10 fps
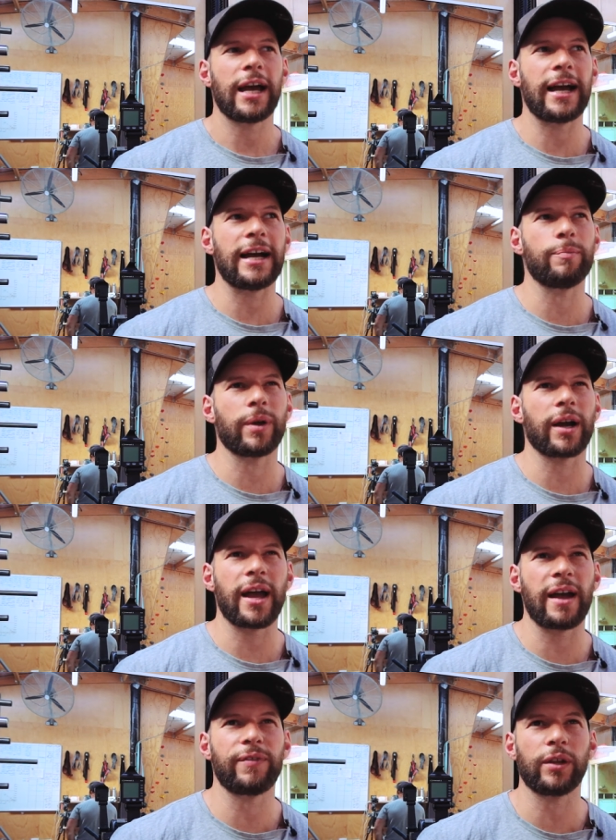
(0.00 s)
um, but
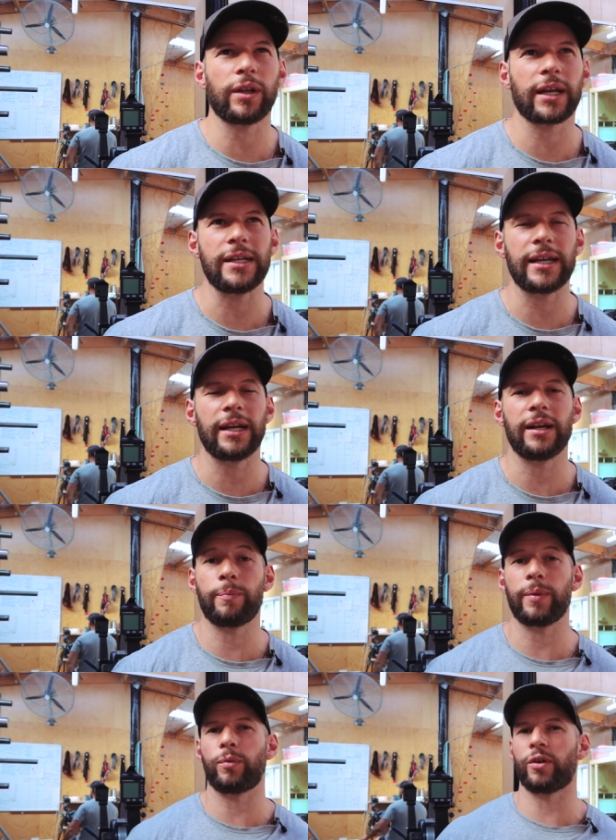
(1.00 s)
I, I, felt like I needed a
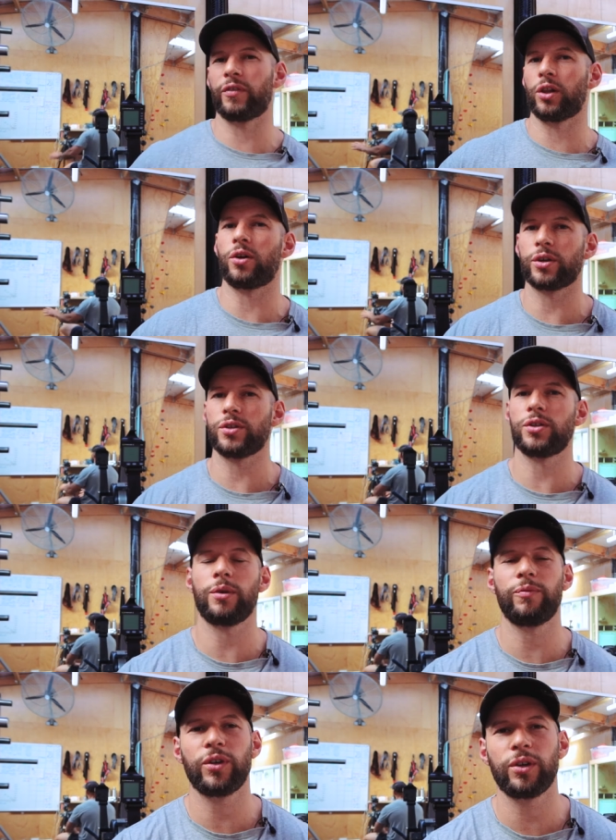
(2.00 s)
bit more of a longer
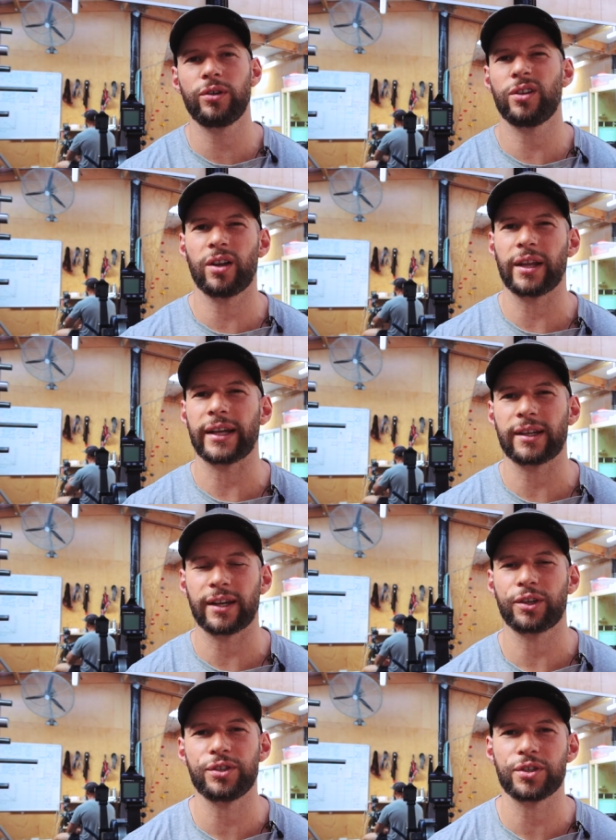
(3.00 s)
term view, not like
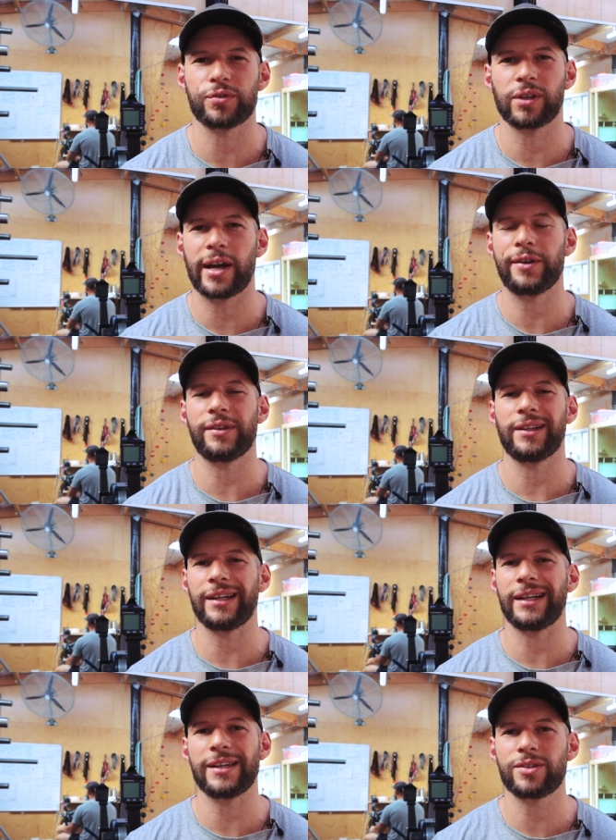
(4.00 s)
I couldn't just rely on the
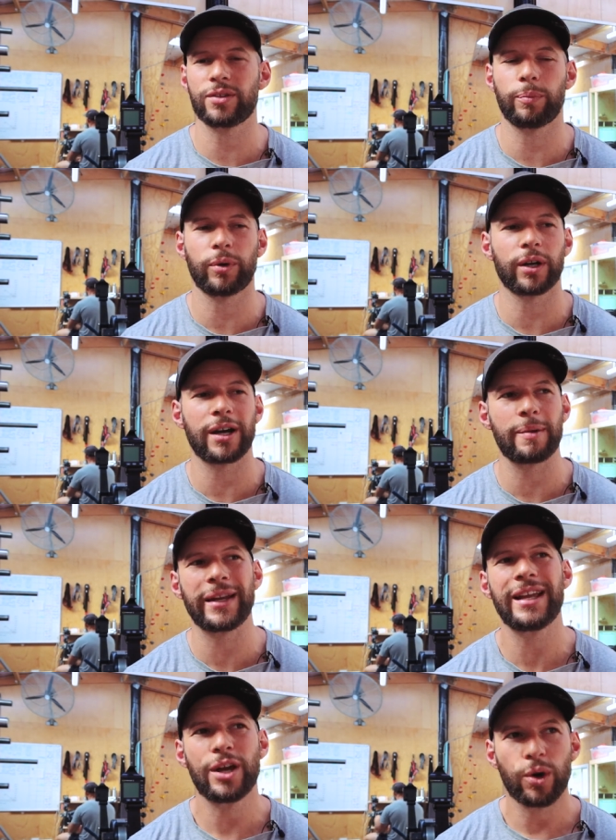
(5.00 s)
linear sort of programming.